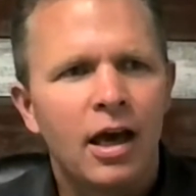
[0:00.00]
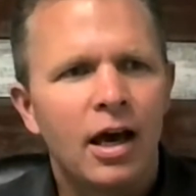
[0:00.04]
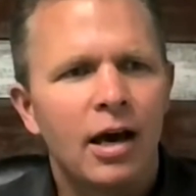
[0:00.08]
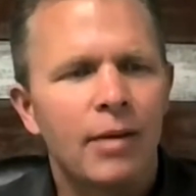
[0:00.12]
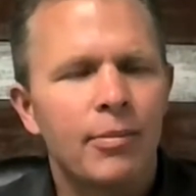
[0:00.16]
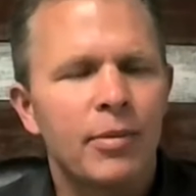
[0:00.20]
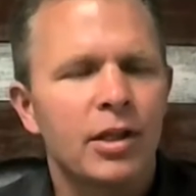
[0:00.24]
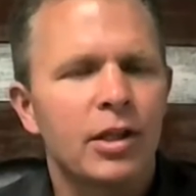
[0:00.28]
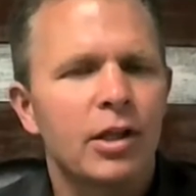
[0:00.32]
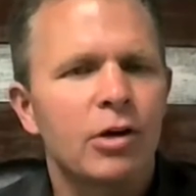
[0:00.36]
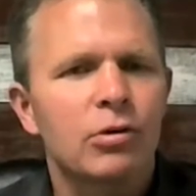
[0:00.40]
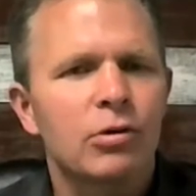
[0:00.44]
I
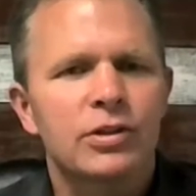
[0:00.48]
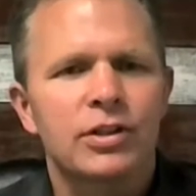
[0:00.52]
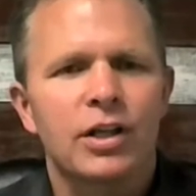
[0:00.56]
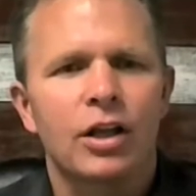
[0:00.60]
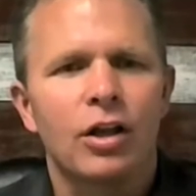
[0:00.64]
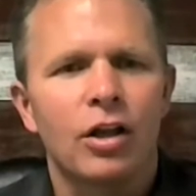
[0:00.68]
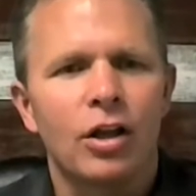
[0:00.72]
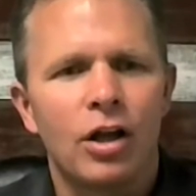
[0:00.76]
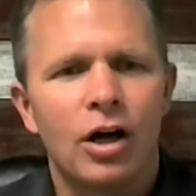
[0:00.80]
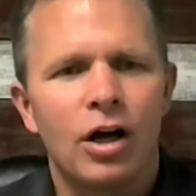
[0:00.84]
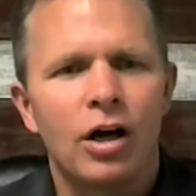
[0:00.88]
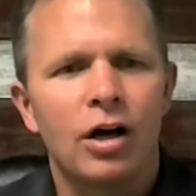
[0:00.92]
mean, there was a
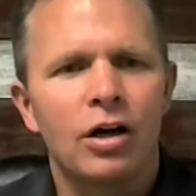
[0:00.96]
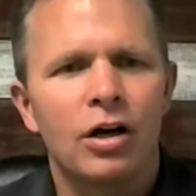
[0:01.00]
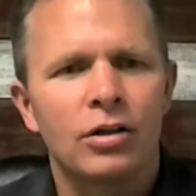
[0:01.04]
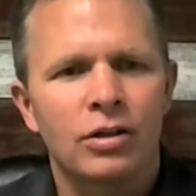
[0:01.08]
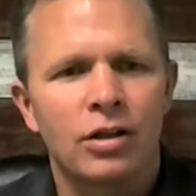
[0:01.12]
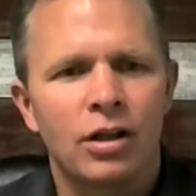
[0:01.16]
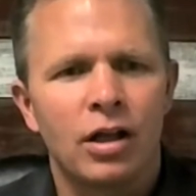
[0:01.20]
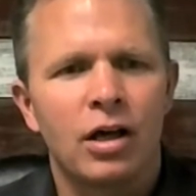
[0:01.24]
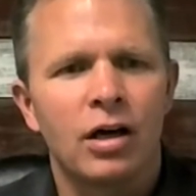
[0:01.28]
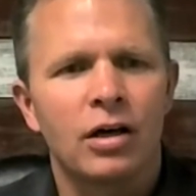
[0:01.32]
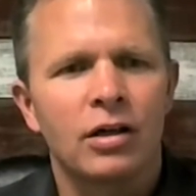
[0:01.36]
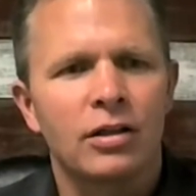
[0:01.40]
long,
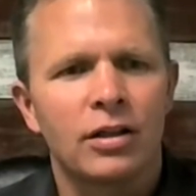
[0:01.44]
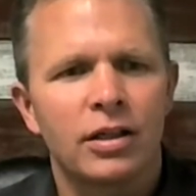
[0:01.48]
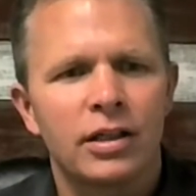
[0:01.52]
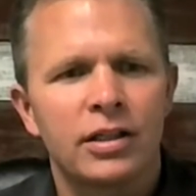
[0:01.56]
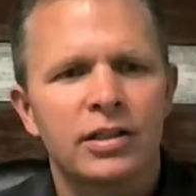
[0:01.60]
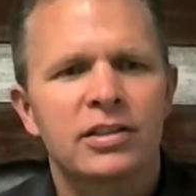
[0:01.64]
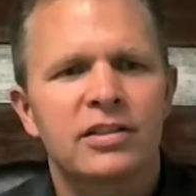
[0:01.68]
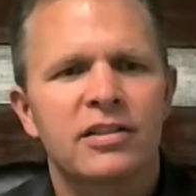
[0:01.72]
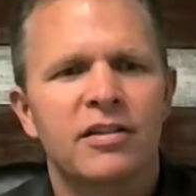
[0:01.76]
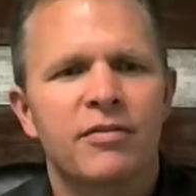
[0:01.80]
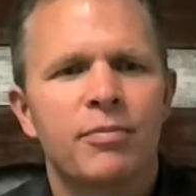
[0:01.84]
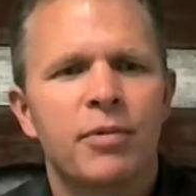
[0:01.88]
long
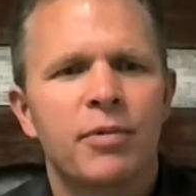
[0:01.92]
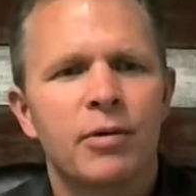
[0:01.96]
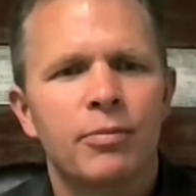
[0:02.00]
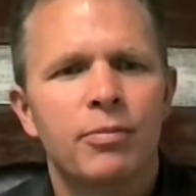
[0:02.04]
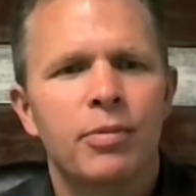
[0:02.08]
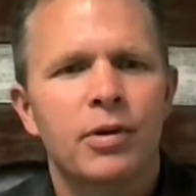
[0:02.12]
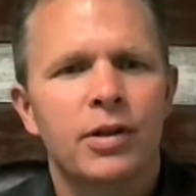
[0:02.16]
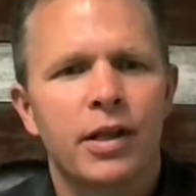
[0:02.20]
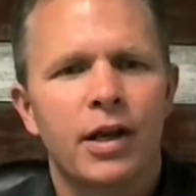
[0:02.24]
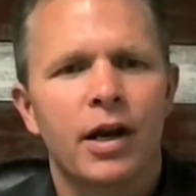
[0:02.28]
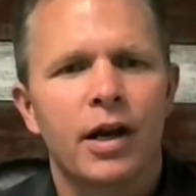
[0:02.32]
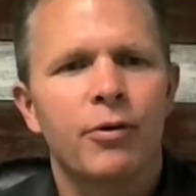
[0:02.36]
list of
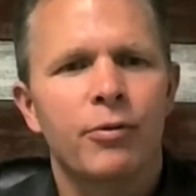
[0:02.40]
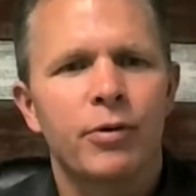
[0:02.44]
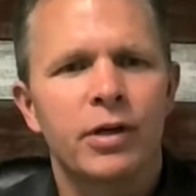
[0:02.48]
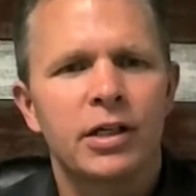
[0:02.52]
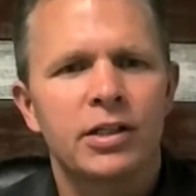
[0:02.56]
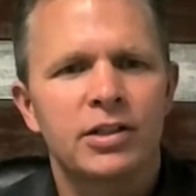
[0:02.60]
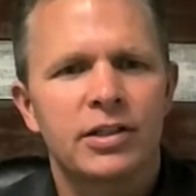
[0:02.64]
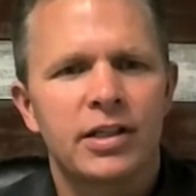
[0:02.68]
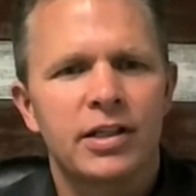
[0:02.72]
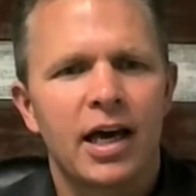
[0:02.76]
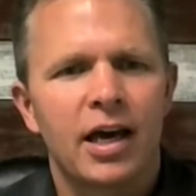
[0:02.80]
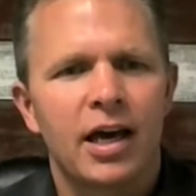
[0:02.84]
people that I
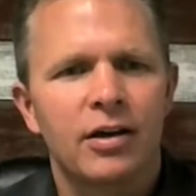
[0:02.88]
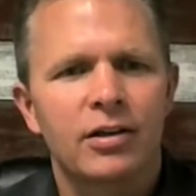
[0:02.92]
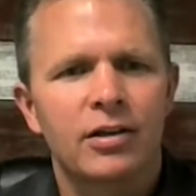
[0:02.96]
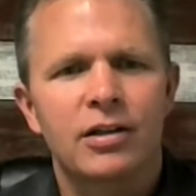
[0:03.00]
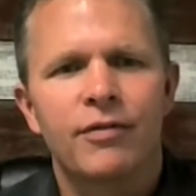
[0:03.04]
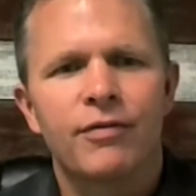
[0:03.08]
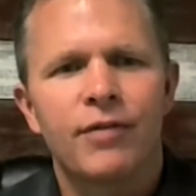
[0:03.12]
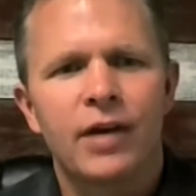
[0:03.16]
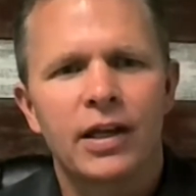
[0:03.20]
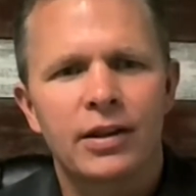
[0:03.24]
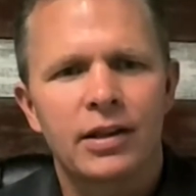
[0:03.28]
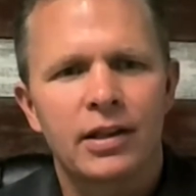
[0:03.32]
reached out
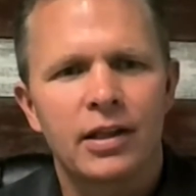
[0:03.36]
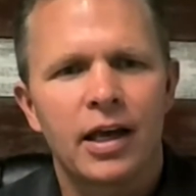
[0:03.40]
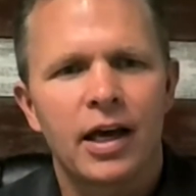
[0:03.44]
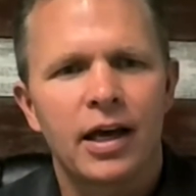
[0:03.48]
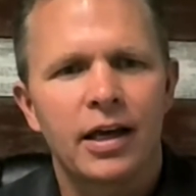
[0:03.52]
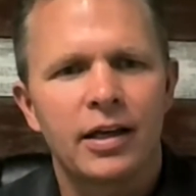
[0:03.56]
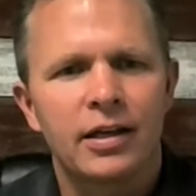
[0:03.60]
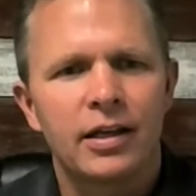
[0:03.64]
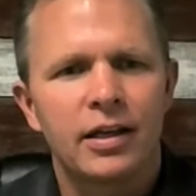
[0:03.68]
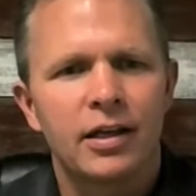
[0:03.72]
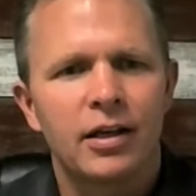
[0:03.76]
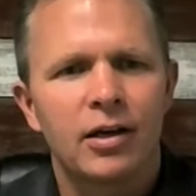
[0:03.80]
to vet the
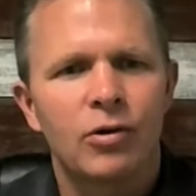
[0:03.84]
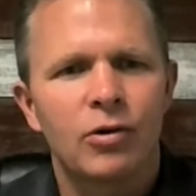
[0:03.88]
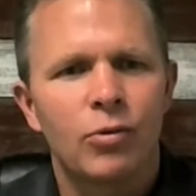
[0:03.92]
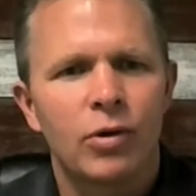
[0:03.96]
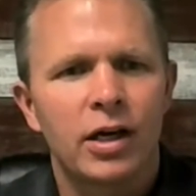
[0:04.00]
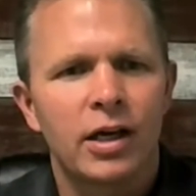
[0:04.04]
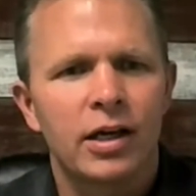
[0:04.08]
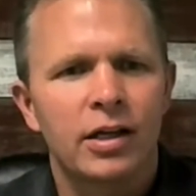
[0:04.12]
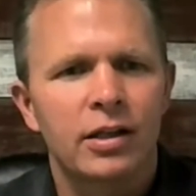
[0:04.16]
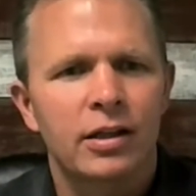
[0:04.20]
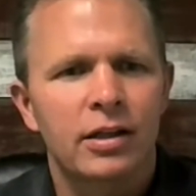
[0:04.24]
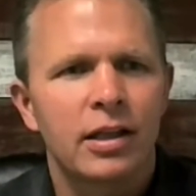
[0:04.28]
idea
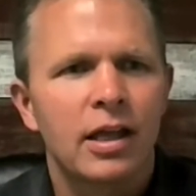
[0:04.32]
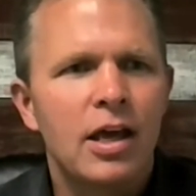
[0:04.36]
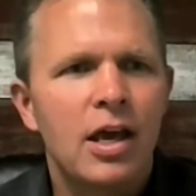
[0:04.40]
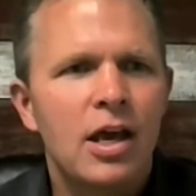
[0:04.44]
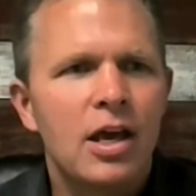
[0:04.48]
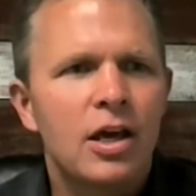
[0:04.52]
with,